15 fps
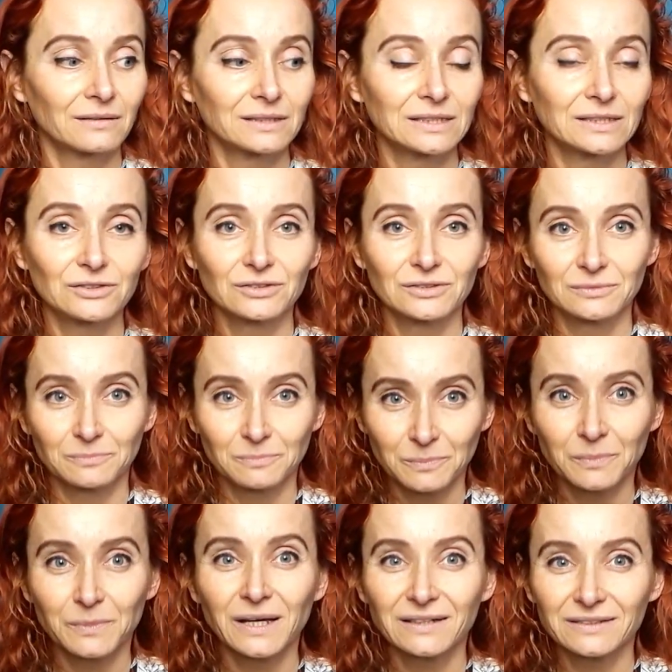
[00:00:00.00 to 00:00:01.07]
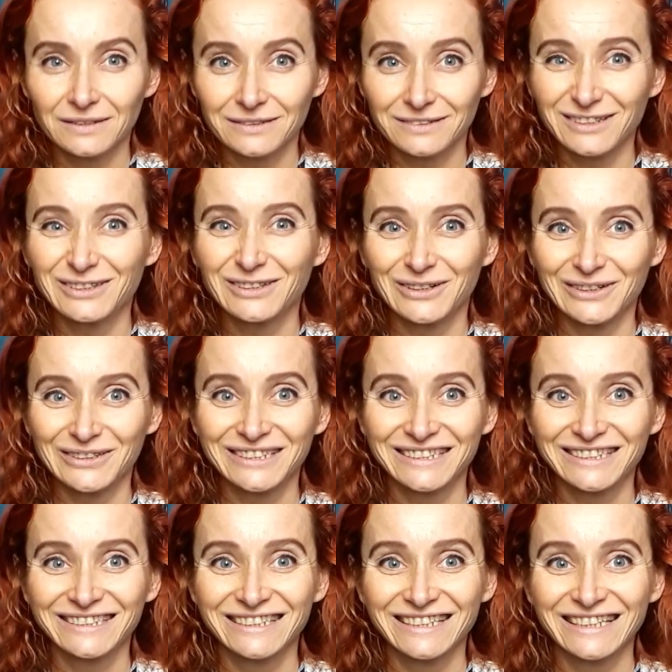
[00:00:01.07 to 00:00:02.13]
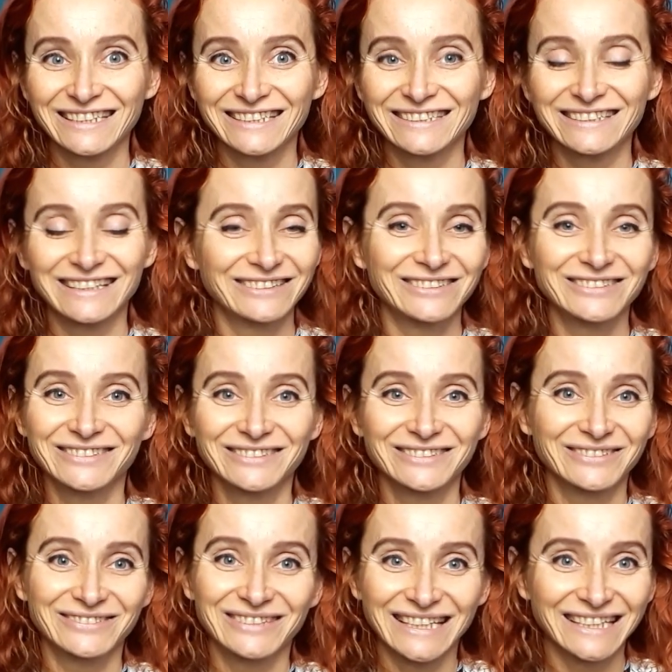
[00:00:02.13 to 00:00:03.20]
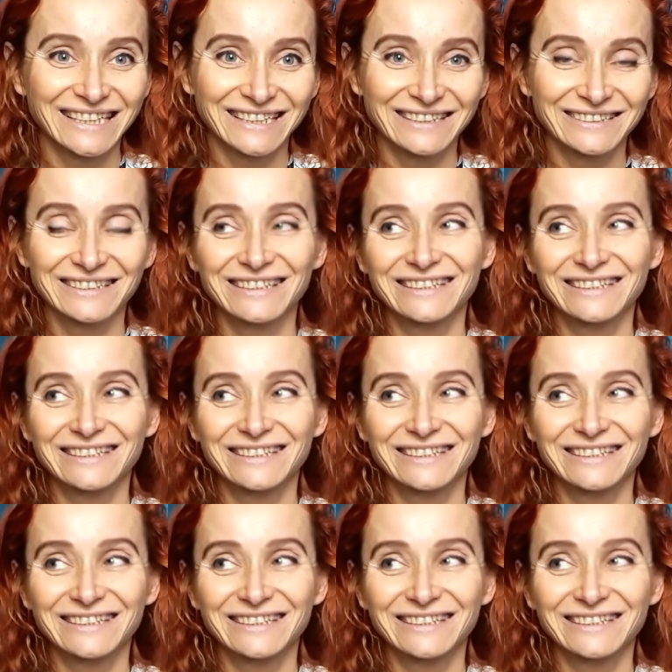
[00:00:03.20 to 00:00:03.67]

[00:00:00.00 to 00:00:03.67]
is gathered a lot, and I don't like it.